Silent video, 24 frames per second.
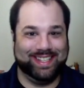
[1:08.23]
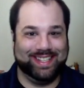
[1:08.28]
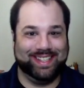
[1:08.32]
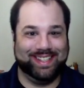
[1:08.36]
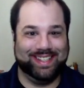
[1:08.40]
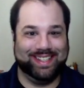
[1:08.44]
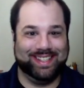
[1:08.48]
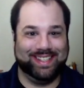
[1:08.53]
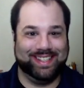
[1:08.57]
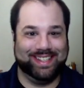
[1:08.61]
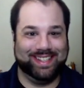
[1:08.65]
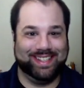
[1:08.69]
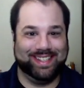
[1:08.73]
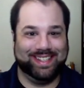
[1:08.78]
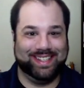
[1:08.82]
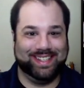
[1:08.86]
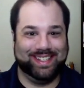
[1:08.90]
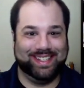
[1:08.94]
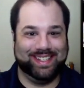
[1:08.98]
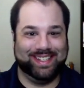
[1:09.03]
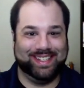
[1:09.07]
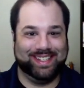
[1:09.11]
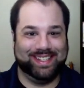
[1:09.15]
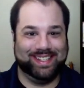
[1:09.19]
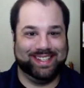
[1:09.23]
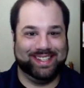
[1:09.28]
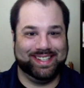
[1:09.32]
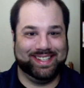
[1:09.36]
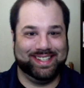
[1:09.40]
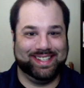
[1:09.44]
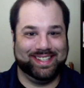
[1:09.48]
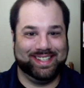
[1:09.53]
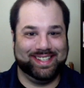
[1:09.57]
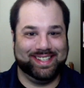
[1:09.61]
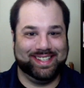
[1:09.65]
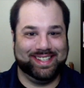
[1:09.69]

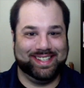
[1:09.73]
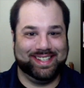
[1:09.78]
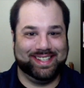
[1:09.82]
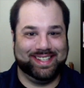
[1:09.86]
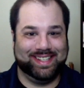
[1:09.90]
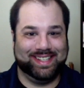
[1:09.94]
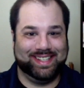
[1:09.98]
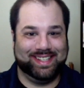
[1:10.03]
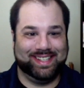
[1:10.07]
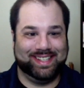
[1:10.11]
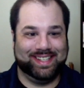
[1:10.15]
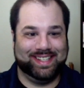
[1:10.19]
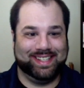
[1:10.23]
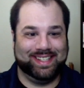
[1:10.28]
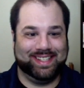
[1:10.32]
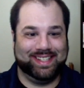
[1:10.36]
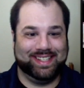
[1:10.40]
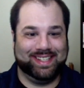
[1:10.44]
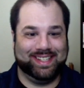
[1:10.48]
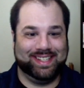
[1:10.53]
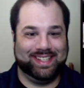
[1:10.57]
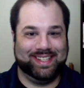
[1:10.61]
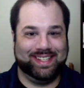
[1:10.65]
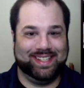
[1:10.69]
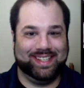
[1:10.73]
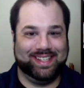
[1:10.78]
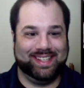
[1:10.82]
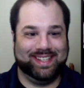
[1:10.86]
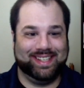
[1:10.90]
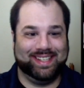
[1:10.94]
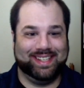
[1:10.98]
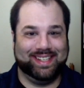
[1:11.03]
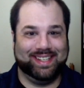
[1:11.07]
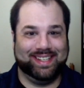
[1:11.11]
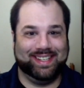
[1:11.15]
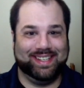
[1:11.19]

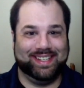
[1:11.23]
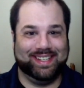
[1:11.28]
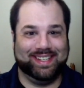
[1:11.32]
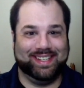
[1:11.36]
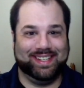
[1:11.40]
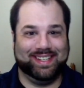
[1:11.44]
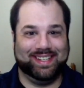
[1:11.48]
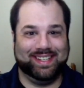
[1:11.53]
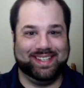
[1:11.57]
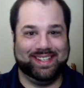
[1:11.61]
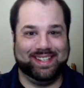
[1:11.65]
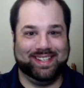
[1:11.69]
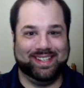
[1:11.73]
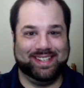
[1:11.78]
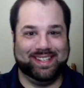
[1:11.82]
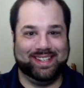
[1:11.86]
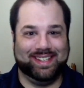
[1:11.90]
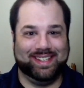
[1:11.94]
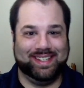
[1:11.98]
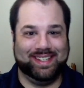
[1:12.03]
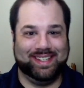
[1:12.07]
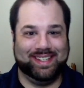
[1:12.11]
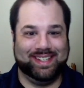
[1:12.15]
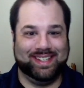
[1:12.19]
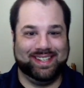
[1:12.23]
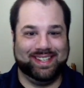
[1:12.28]
(silence)